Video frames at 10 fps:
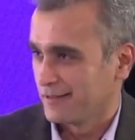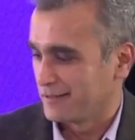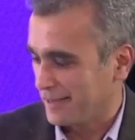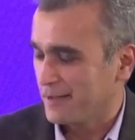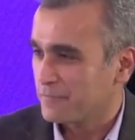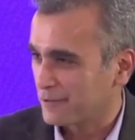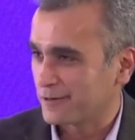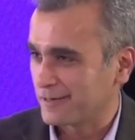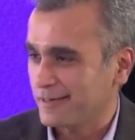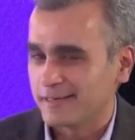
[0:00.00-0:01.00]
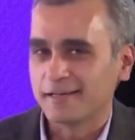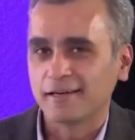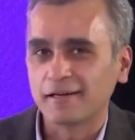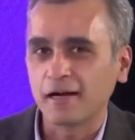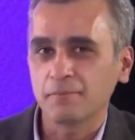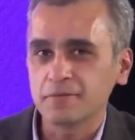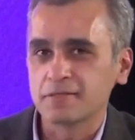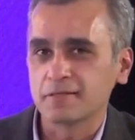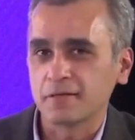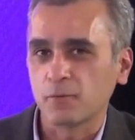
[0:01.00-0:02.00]
The M30
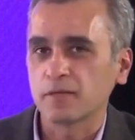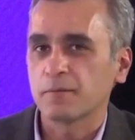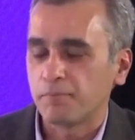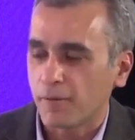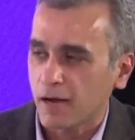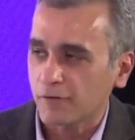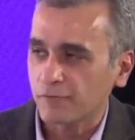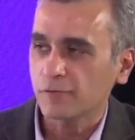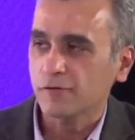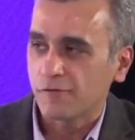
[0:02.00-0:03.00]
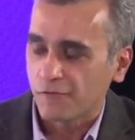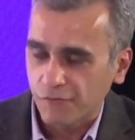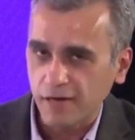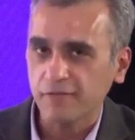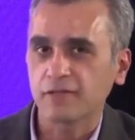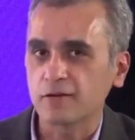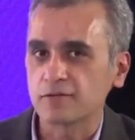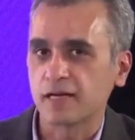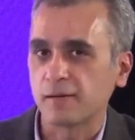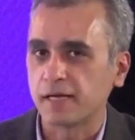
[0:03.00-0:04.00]
comes with a powerful
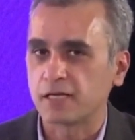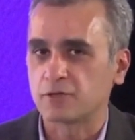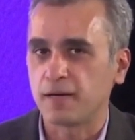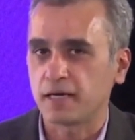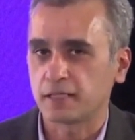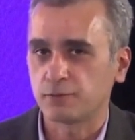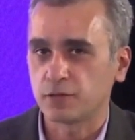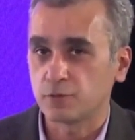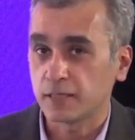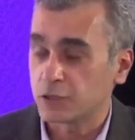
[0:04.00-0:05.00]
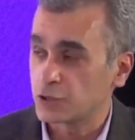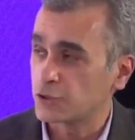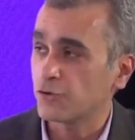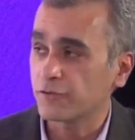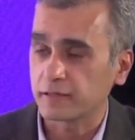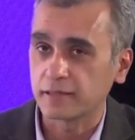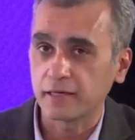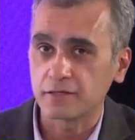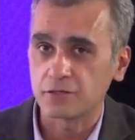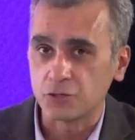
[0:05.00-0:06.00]
5000 mAh battery, which will ensure that
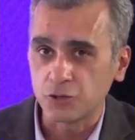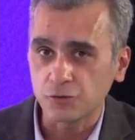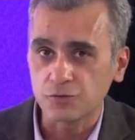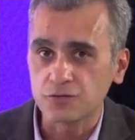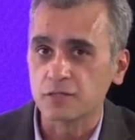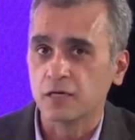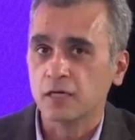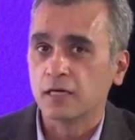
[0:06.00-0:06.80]
there is juice